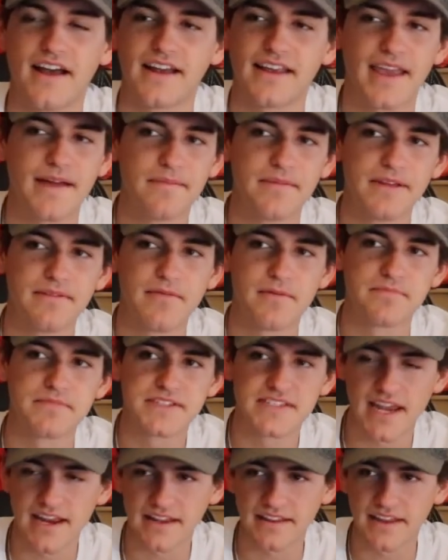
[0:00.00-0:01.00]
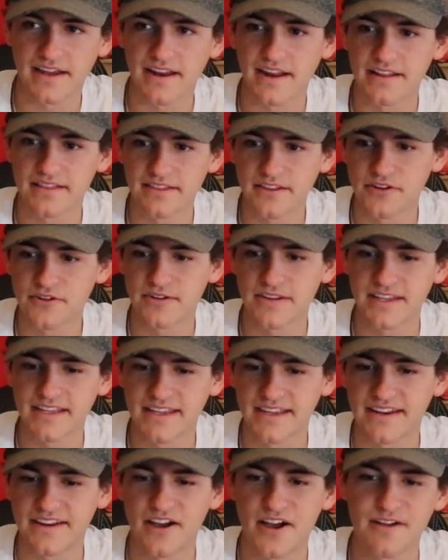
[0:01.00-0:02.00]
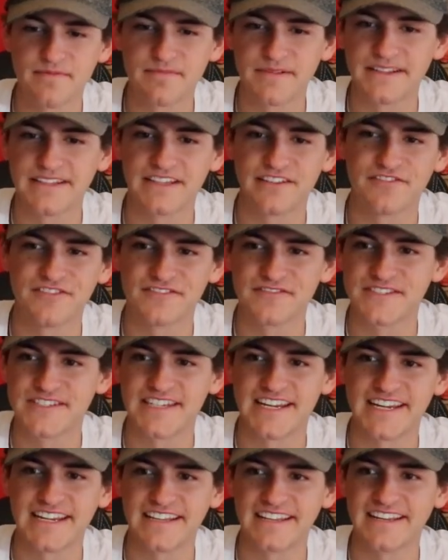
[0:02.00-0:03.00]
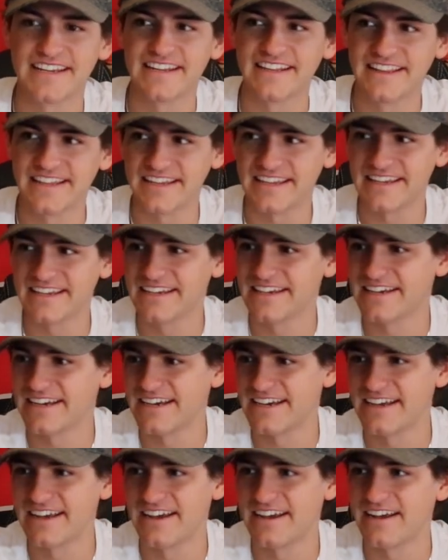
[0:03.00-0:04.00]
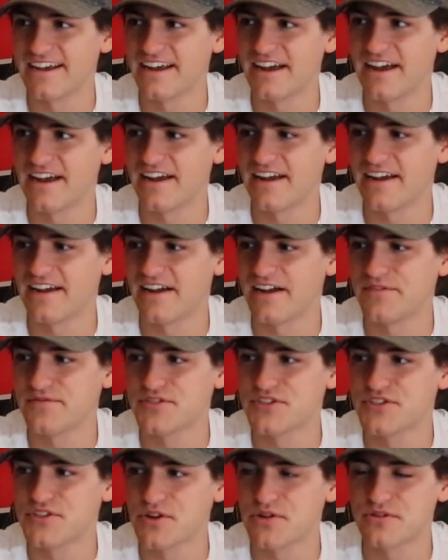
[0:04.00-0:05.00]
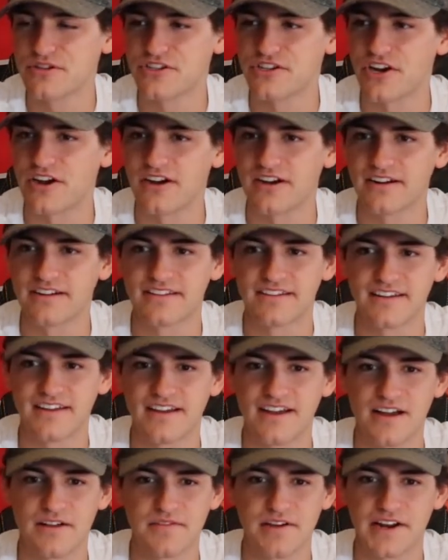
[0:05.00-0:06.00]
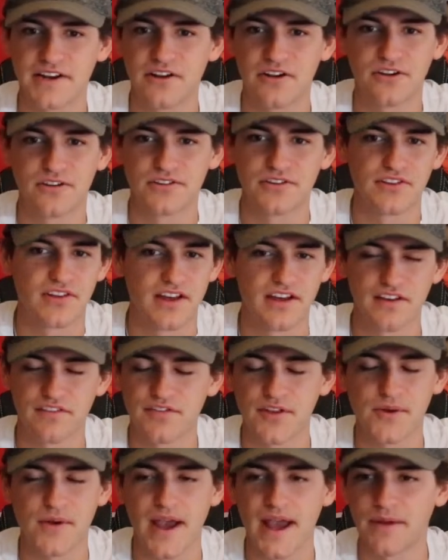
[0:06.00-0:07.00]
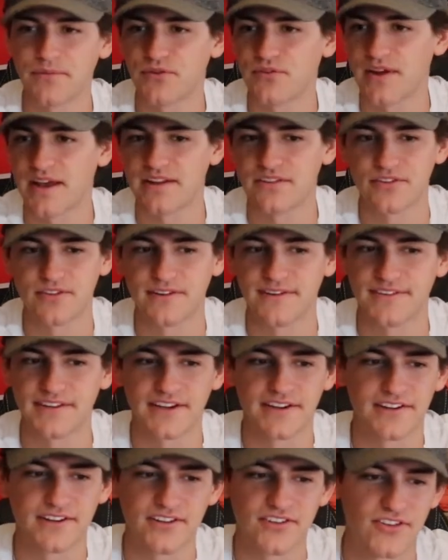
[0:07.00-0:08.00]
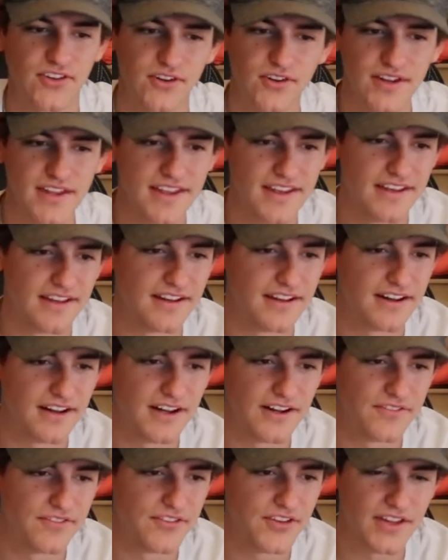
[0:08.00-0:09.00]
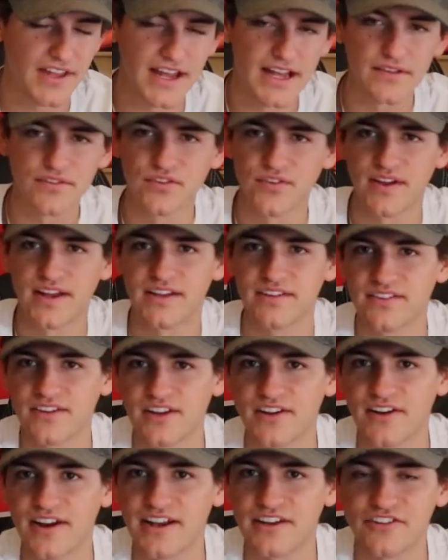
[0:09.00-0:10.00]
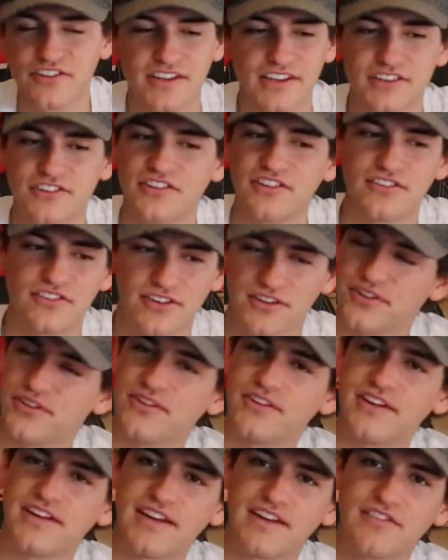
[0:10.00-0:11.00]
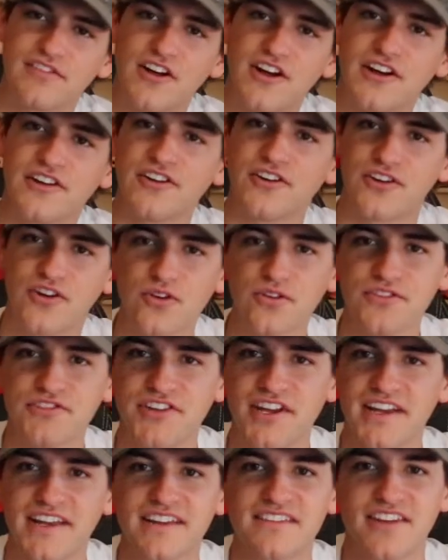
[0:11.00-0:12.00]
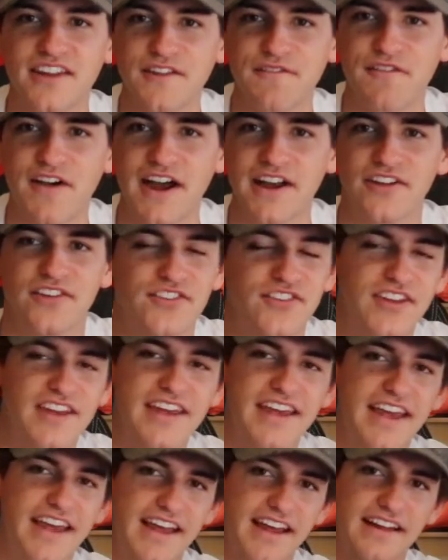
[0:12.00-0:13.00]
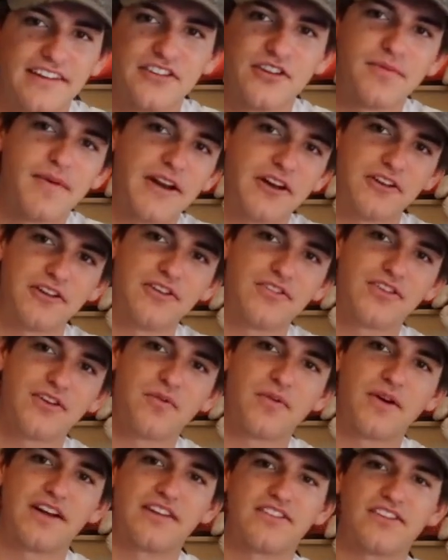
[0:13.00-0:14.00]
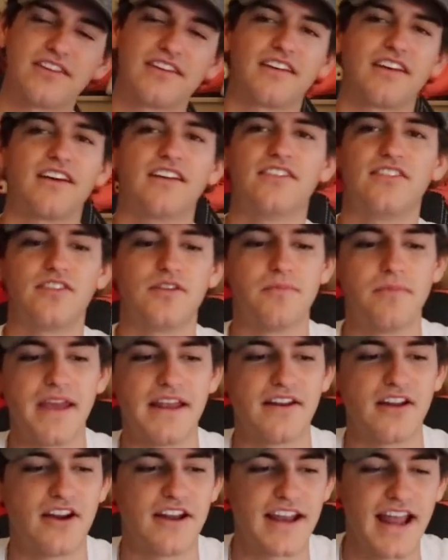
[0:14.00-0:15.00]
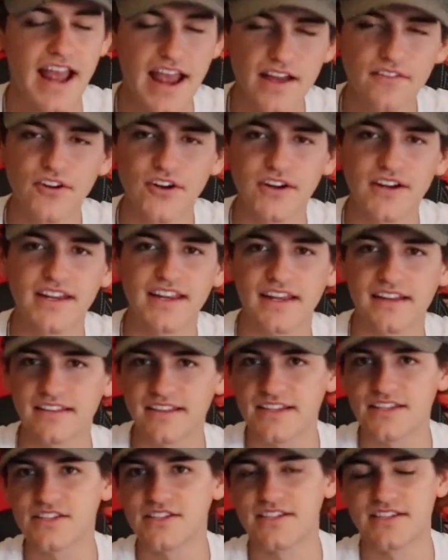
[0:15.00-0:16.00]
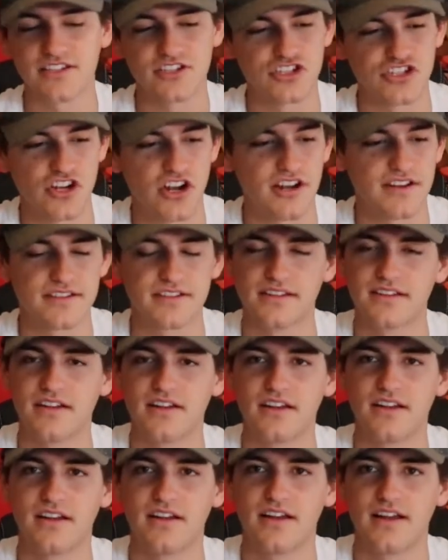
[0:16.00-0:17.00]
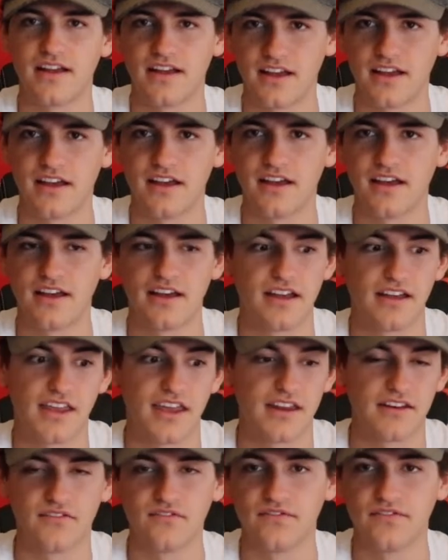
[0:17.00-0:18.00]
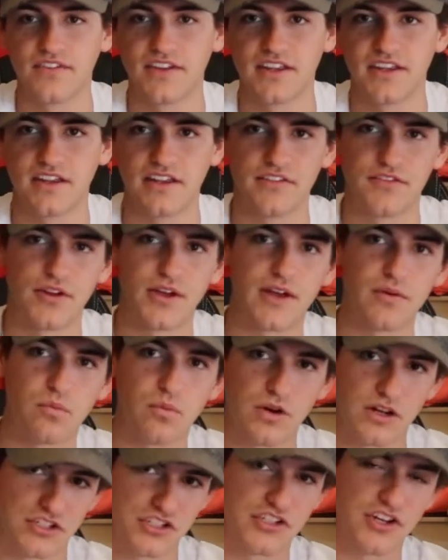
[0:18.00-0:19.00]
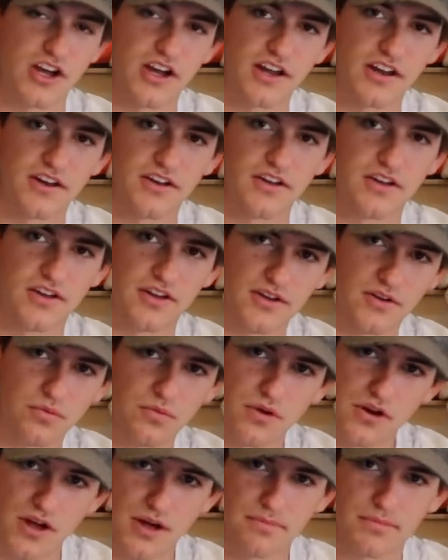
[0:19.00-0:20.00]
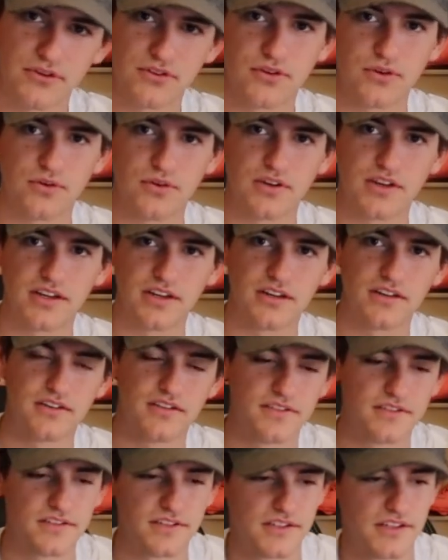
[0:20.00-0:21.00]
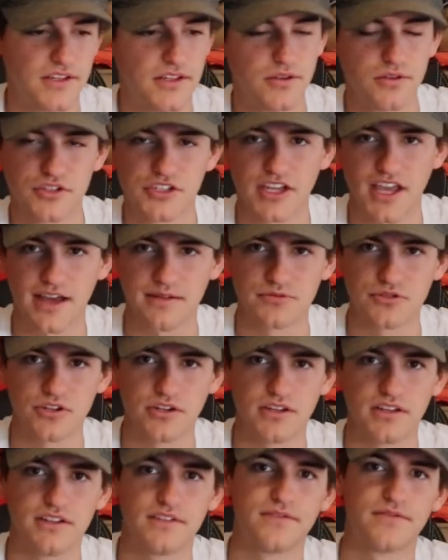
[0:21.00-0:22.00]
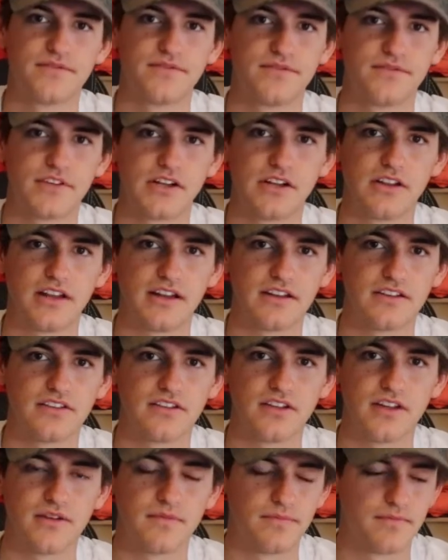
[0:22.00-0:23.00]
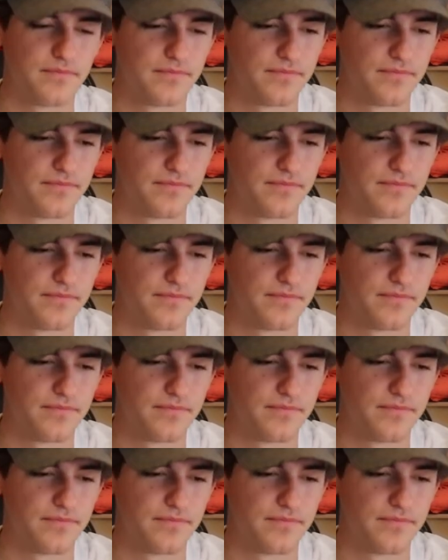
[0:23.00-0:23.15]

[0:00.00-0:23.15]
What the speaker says: can't believe I'm saying that. I literally cannot believe I'm saying that. I'm so shocked. I know a few Habs fans around the area, so to the Habs fans, congratulations. You have got your golden ticket to the finals, and you better use it wisely, because you may not ever get this shot again. If you had one shot, one opportunity, capture it, let it slip.